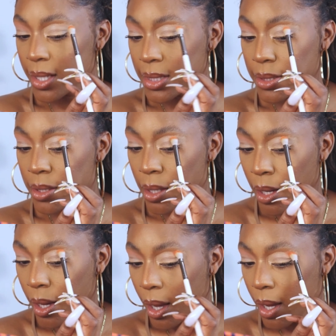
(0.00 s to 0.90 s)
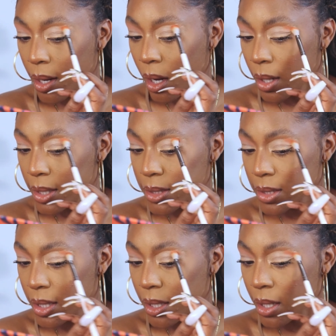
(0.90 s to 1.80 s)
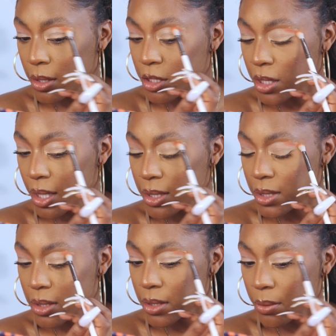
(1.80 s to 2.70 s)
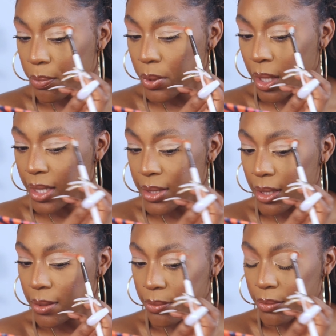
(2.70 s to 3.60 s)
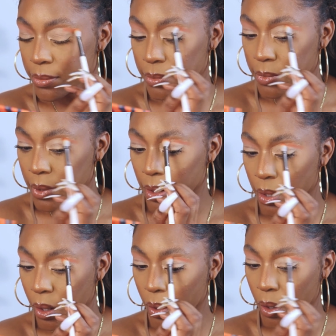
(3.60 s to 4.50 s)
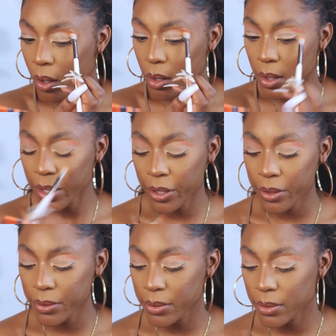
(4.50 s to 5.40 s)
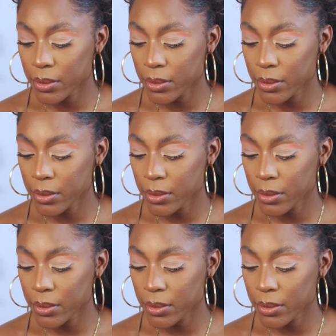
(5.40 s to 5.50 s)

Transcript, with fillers: this and honestly just place it all on here